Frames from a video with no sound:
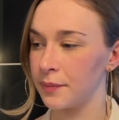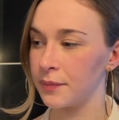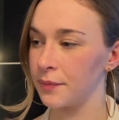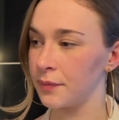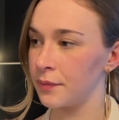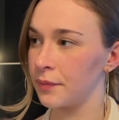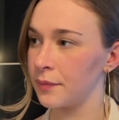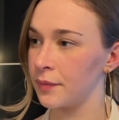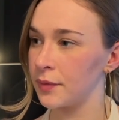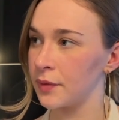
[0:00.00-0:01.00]

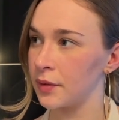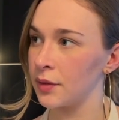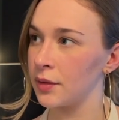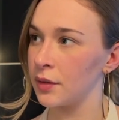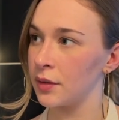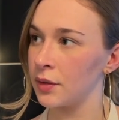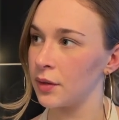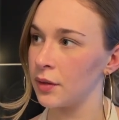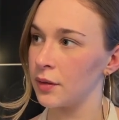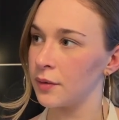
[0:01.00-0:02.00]

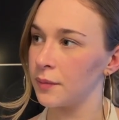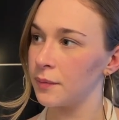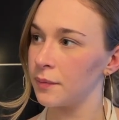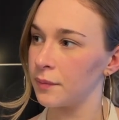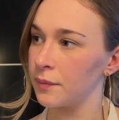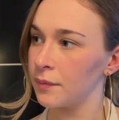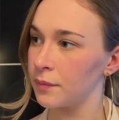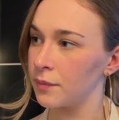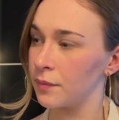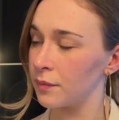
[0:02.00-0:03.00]

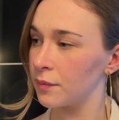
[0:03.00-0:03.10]
Nobody speaks.